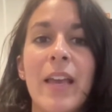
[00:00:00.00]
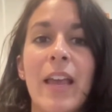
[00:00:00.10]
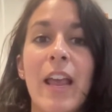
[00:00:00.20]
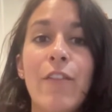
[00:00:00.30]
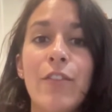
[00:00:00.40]

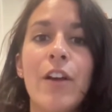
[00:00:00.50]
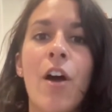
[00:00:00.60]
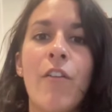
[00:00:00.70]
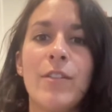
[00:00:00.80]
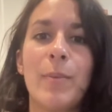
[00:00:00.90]
If the
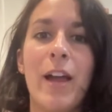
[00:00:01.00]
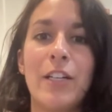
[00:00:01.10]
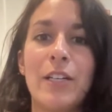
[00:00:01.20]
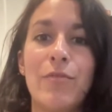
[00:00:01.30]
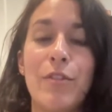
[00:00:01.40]
car is
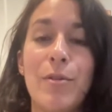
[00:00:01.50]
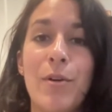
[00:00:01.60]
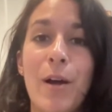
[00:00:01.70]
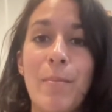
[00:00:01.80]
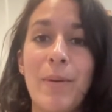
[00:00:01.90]
purchased through your
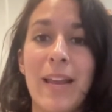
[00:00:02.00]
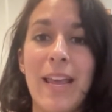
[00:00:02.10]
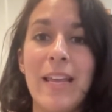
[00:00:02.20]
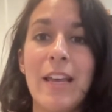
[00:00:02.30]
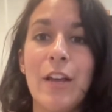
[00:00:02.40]

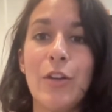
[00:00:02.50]
company